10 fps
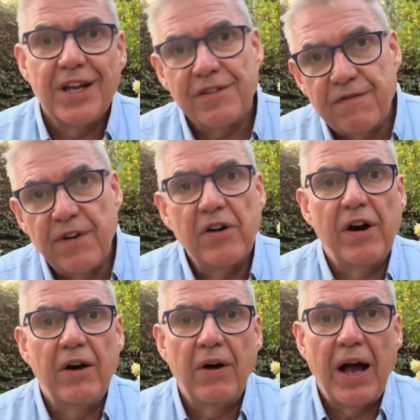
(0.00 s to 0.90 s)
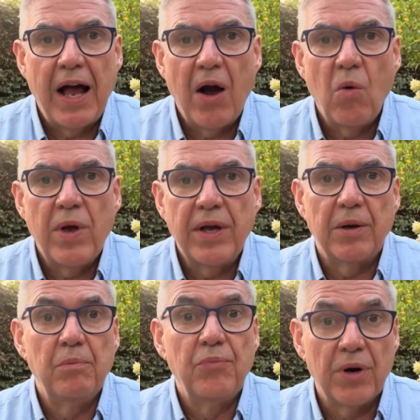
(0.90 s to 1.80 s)
Let's figure out how we
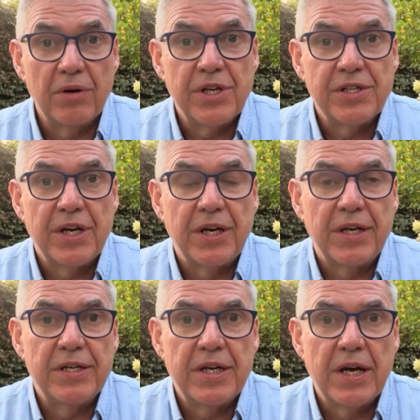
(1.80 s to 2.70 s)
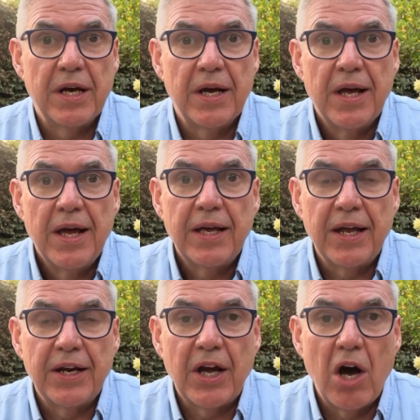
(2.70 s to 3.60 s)
can process it and uh,
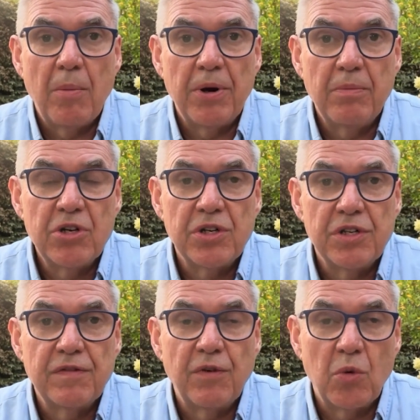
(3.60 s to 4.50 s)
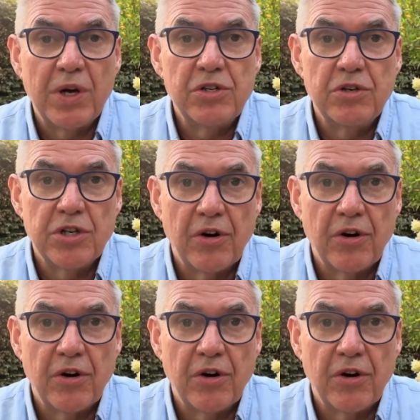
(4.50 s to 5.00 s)
get a carbon emissions for the waste you